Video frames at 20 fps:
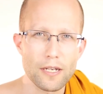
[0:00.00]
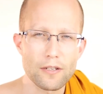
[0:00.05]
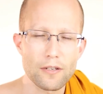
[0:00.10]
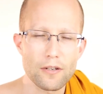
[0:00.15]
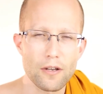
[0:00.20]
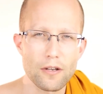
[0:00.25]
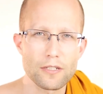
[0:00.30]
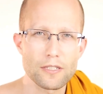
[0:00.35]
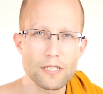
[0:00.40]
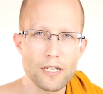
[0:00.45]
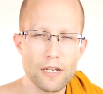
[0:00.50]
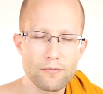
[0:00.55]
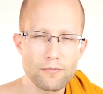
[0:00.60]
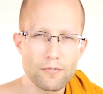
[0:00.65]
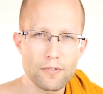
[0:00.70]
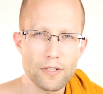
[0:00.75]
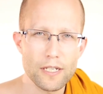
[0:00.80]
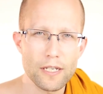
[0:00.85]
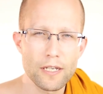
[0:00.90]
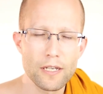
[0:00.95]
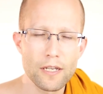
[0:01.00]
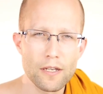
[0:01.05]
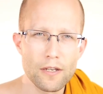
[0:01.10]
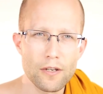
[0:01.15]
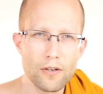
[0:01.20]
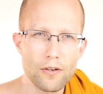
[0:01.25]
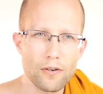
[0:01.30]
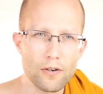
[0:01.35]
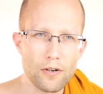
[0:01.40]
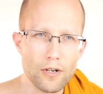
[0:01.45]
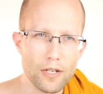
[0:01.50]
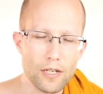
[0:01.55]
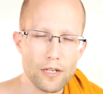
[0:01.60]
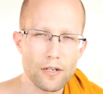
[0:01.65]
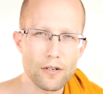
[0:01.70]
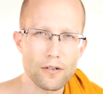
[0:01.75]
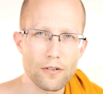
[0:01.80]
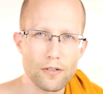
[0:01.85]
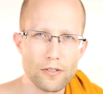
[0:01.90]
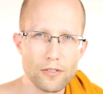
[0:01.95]
to cause suffering, or
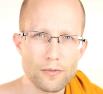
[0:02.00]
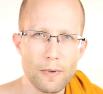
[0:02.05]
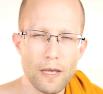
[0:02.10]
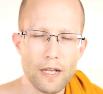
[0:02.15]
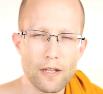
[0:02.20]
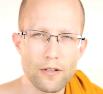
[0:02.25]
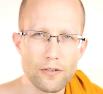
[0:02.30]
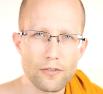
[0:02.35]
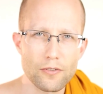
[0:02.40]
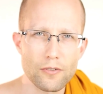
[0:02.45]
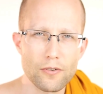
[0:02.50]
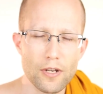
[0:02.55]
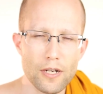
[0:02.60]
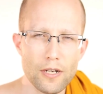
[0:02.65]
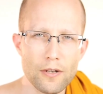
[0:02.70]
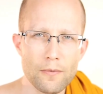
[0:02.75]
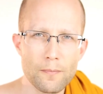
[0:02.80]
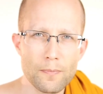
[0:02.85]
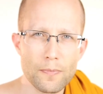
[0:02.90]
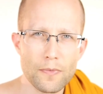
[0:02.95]
hear or smell or so on,